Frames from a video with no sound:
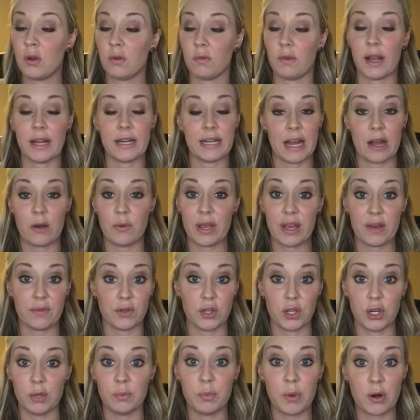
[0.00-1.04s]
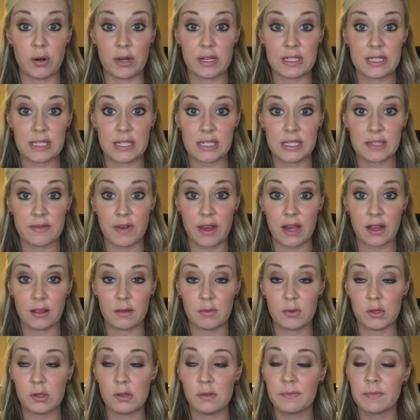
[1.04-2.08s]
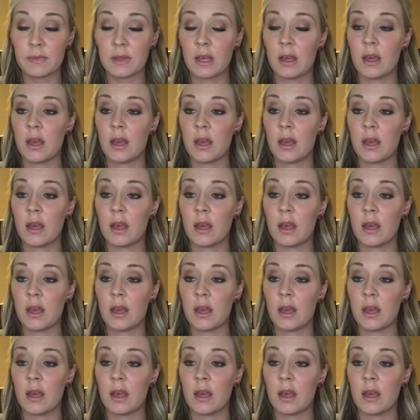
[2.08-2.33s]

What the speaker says: right now we have good bonuses available.